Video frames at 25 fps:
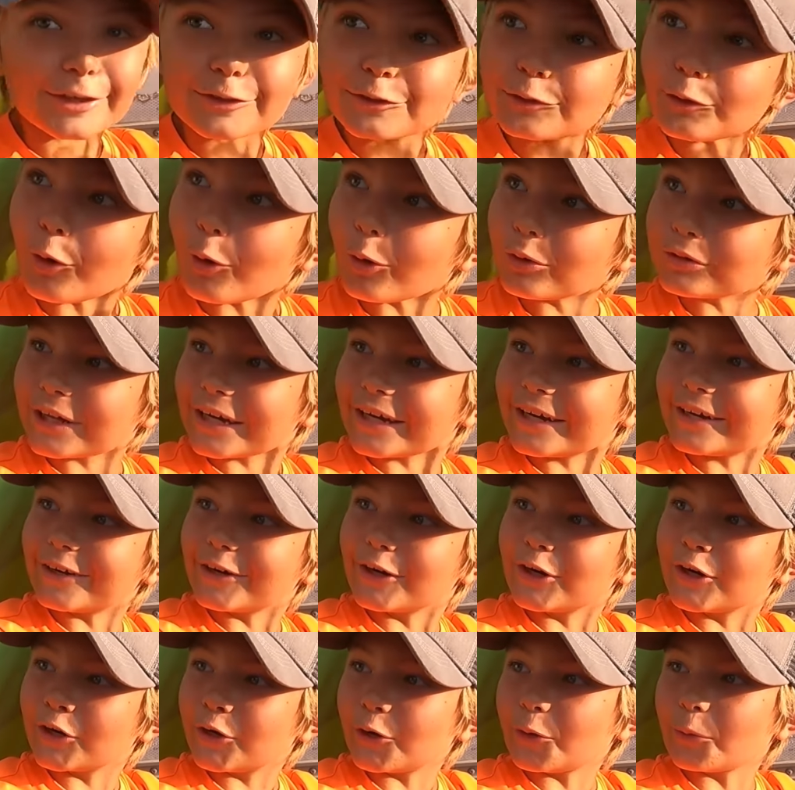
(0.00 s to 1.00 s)
I told
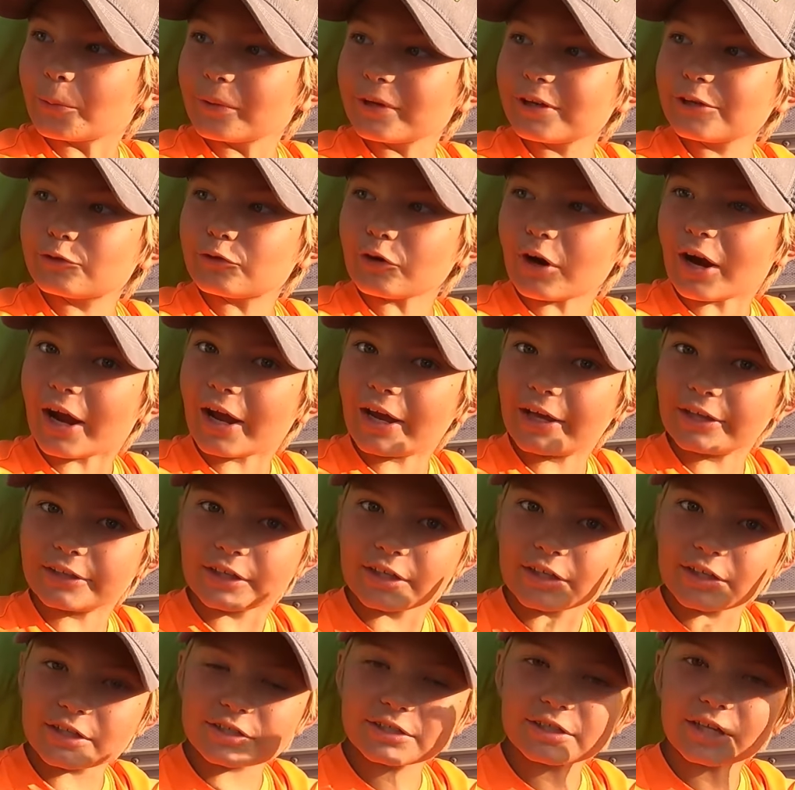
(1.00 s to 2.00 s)
Aaron to redraw, and
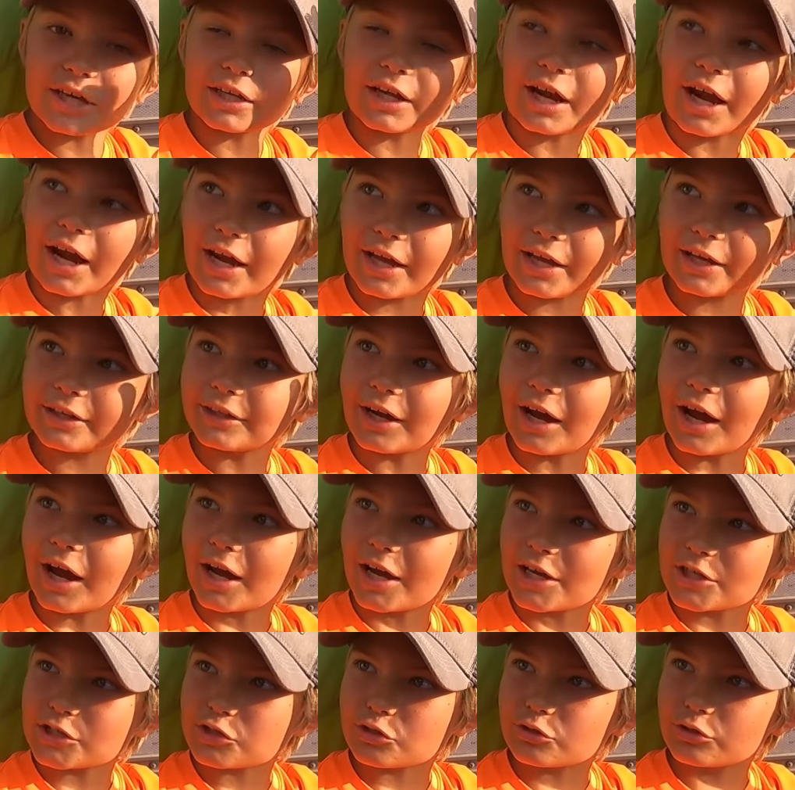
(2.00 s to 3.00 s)
he said I had a
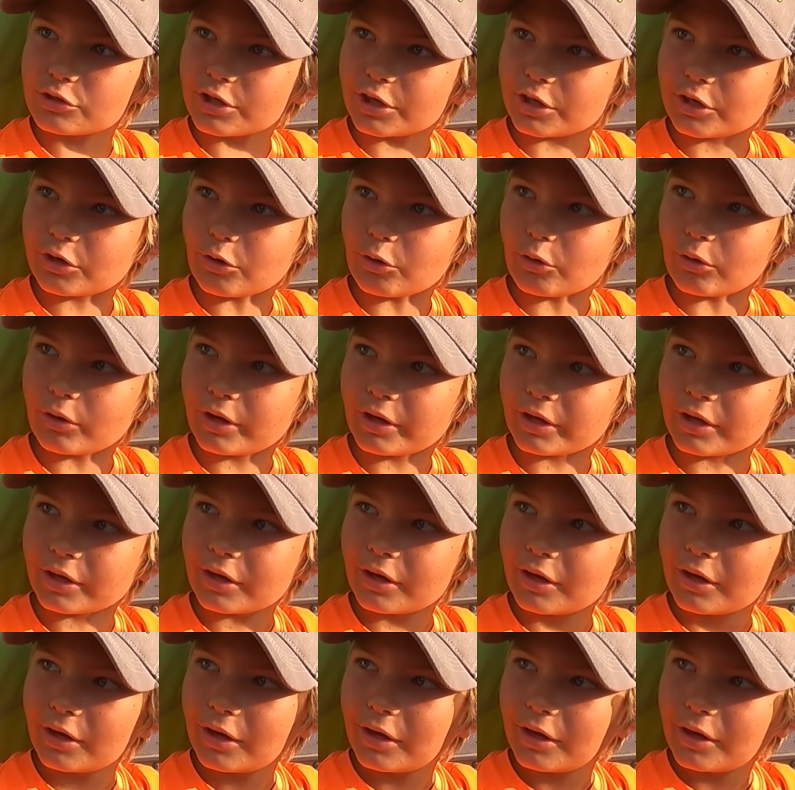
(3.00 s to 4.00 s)
hot streak going,
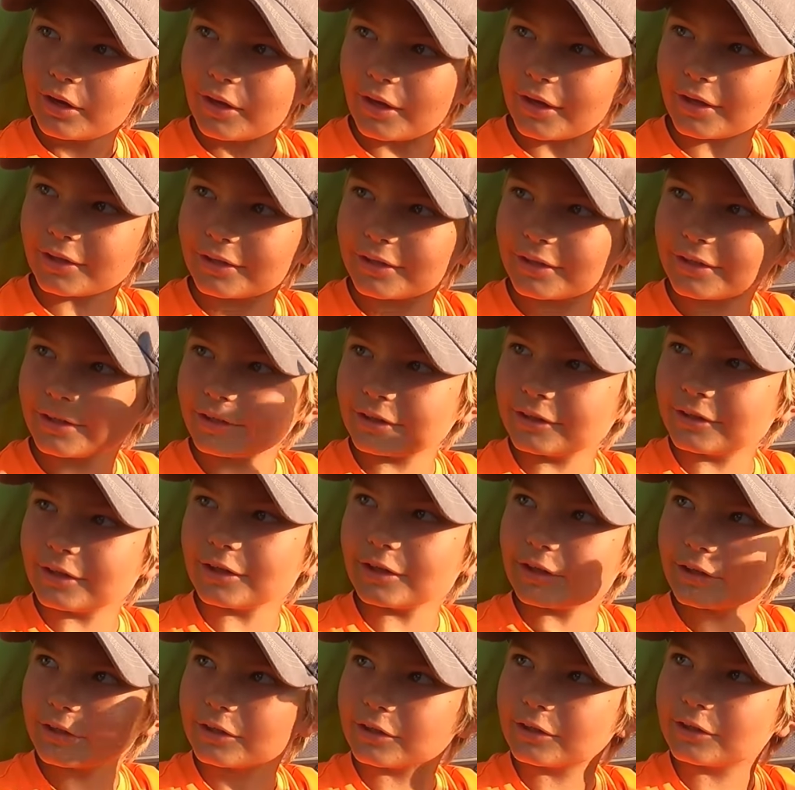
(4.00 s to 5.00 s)
and he
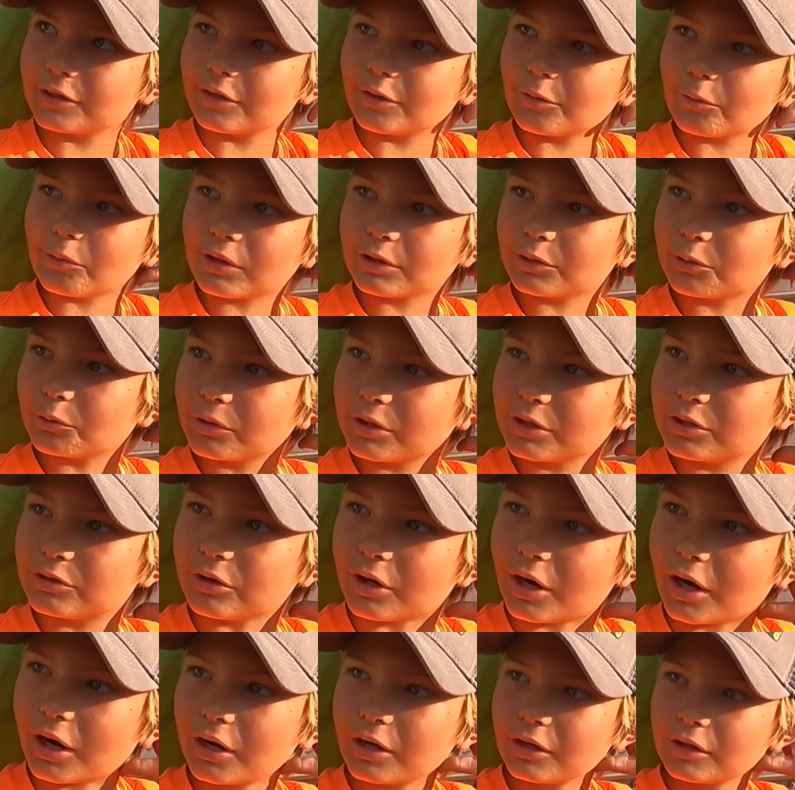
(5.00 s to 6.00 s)
didn't. He didn't want to redraw.